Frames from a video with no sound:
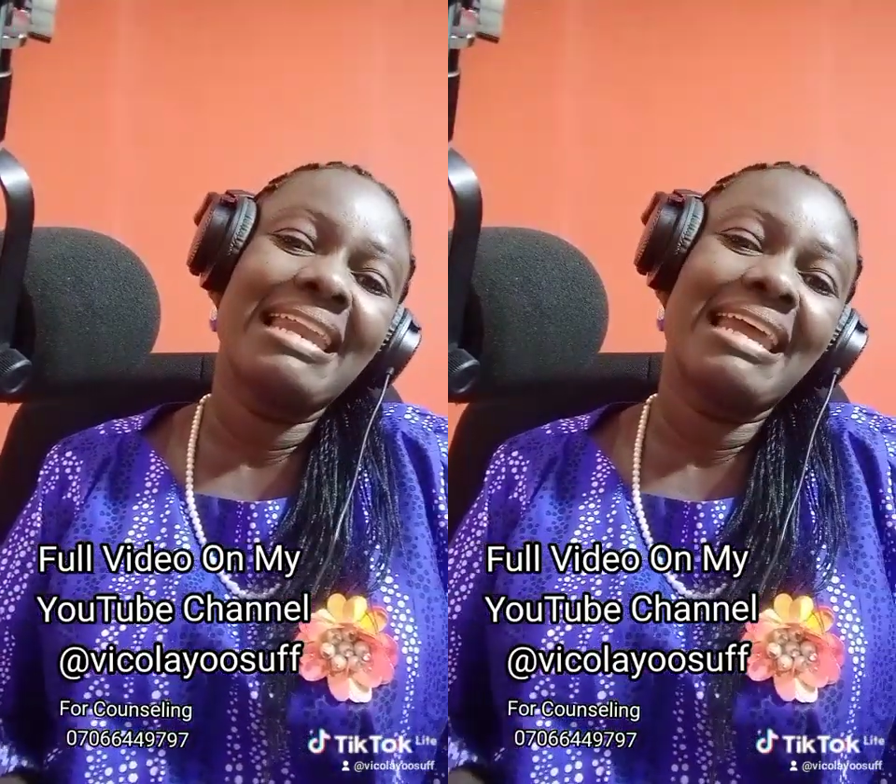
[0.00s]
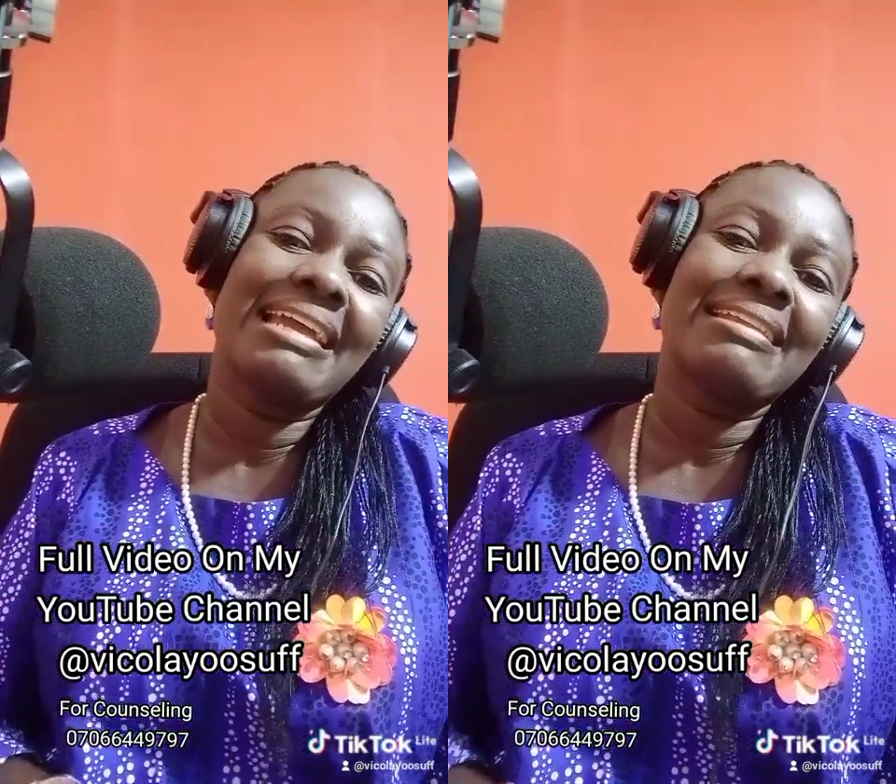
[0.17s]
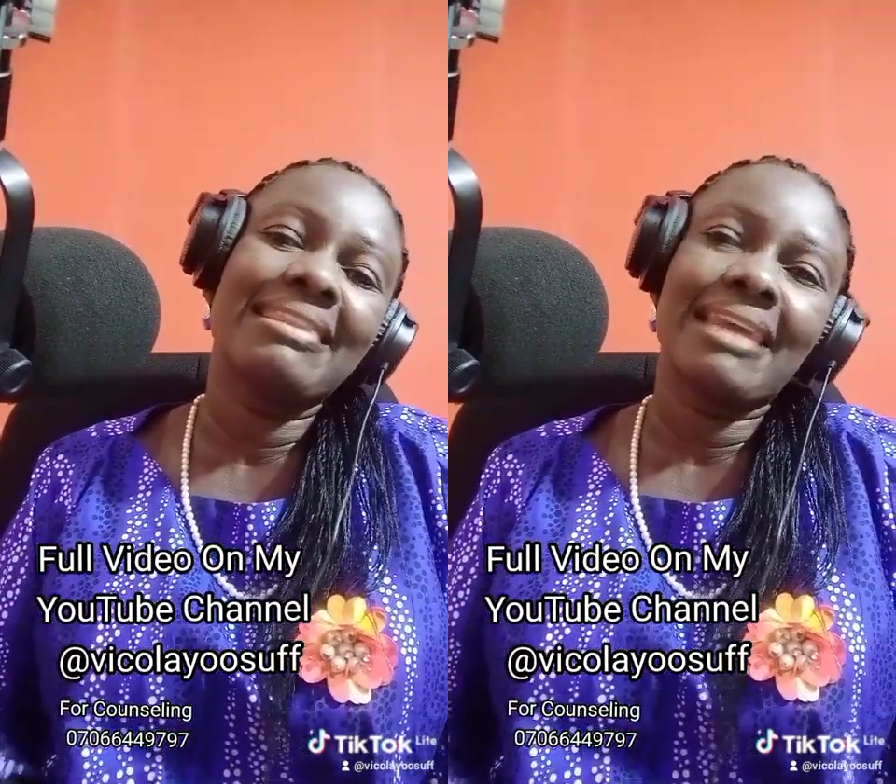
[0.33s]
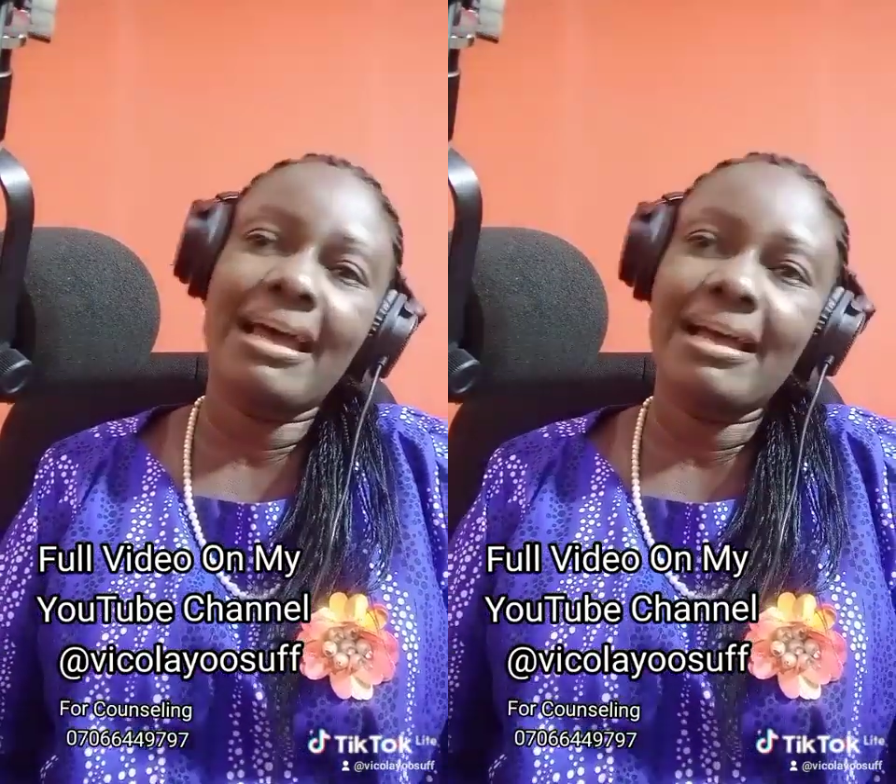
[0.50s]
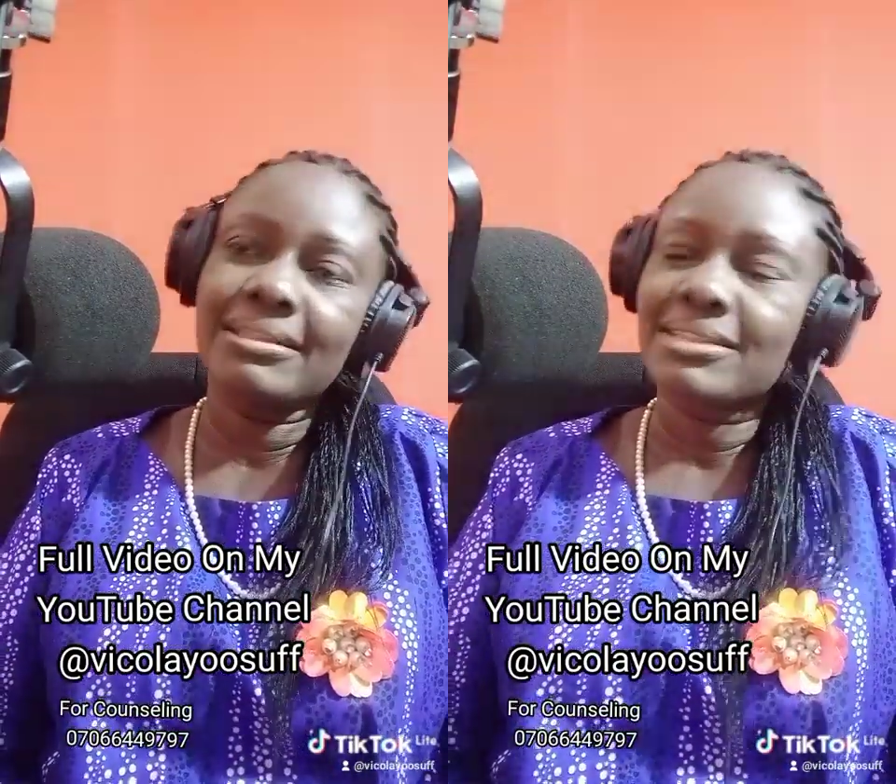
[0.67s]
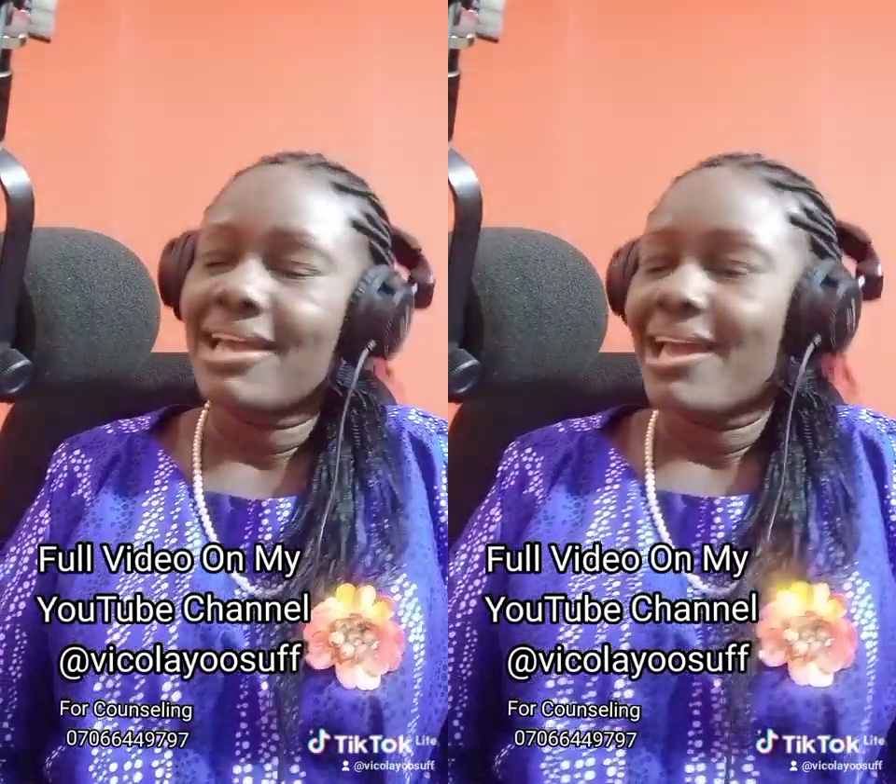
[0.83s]
like
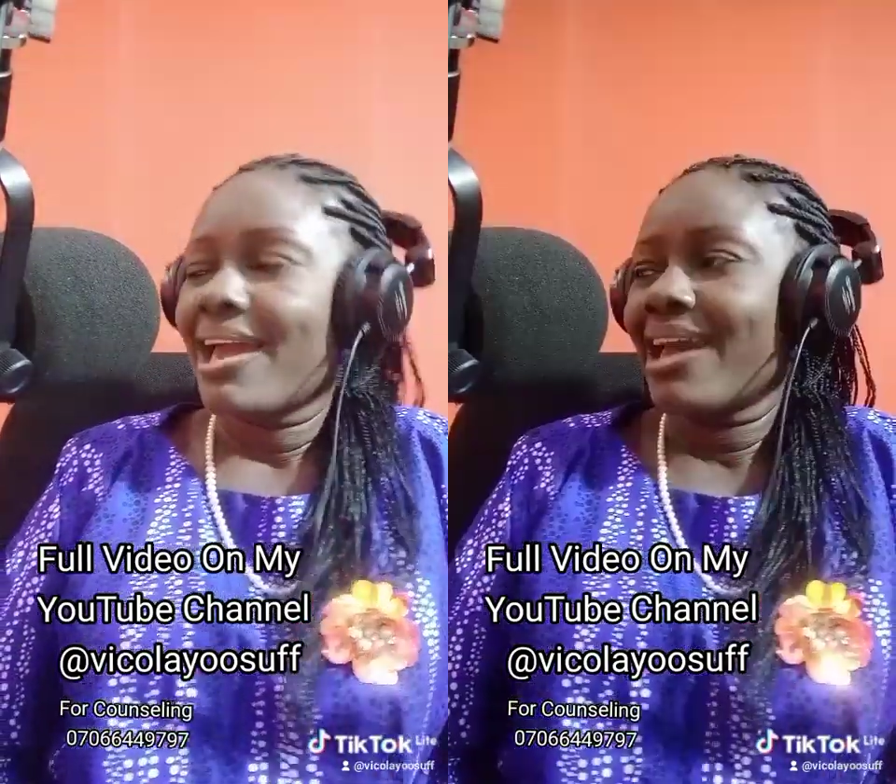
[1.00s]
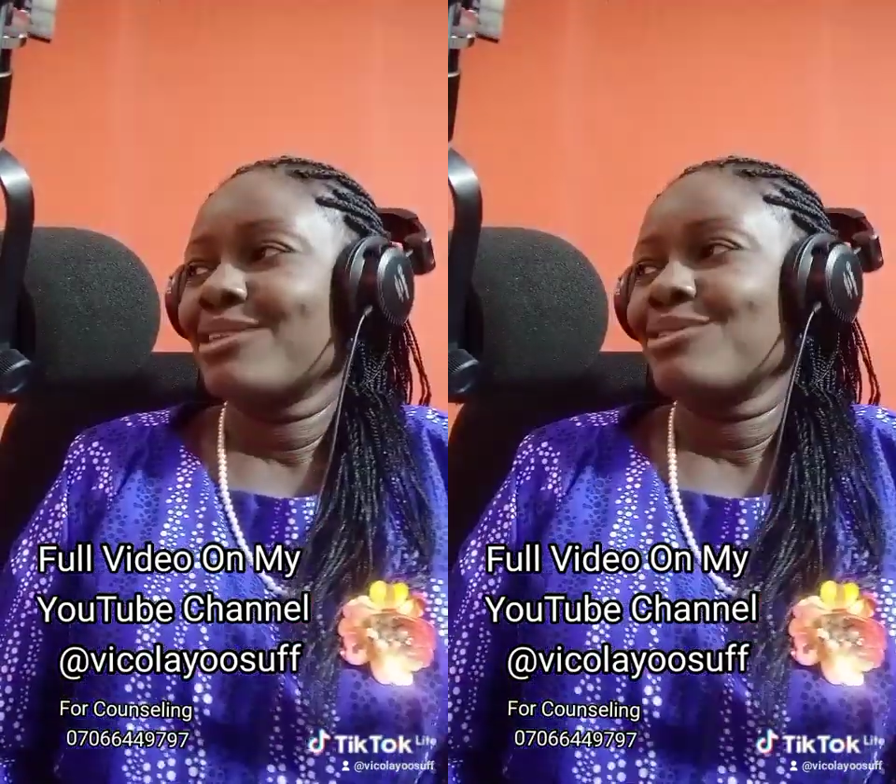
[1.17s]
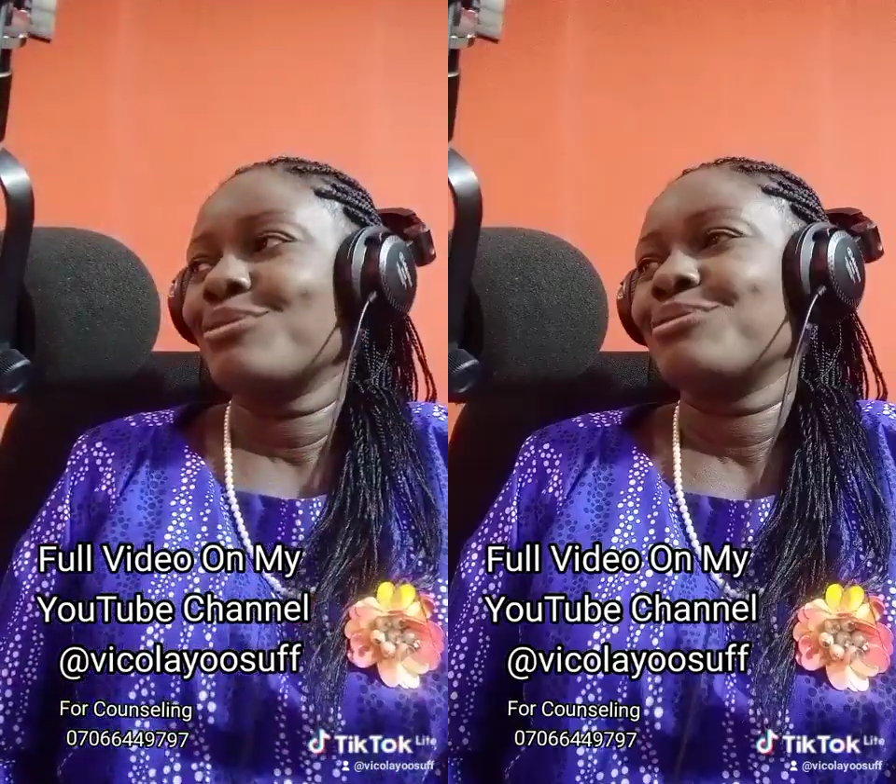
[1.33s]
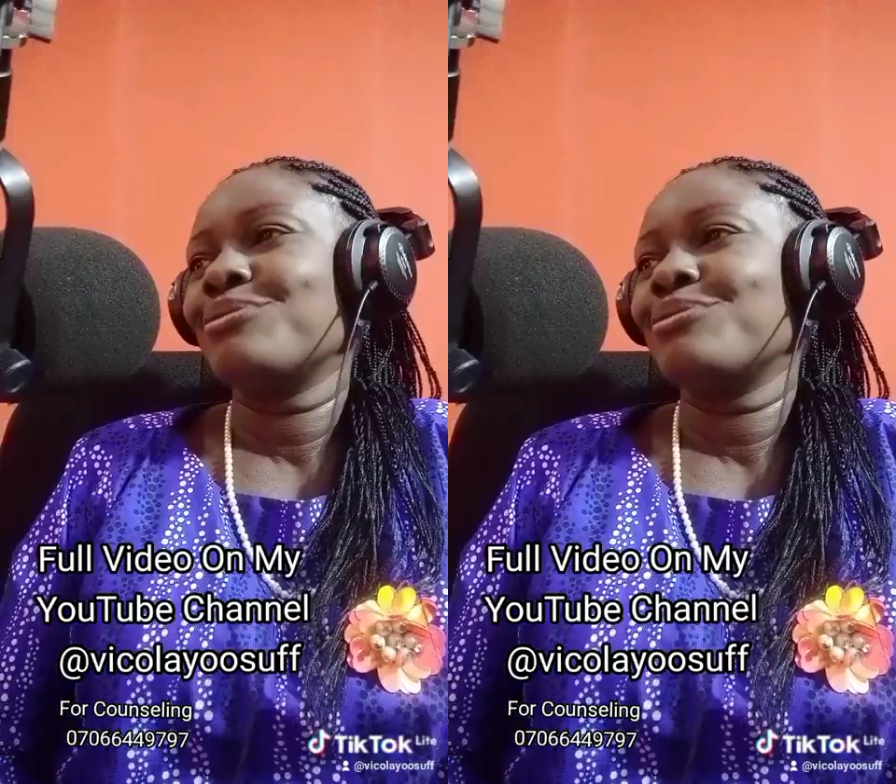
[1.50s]
that. And